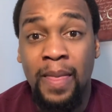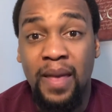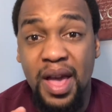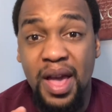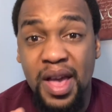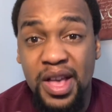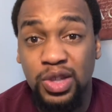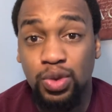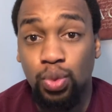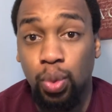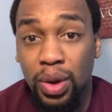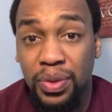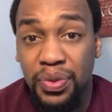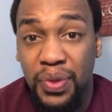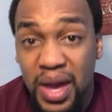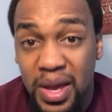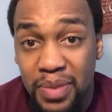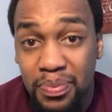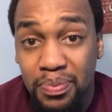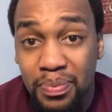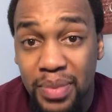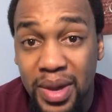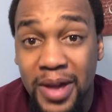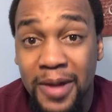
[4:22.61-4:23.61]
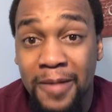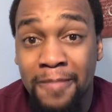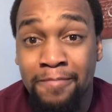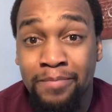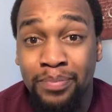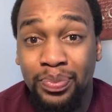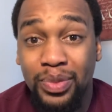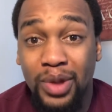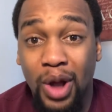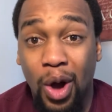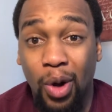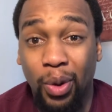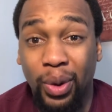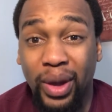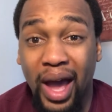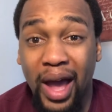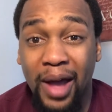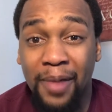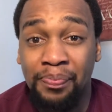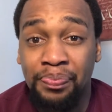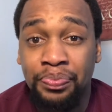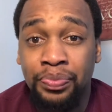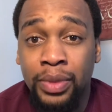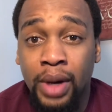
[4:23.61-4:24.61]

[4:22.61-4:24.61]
is within me, okay?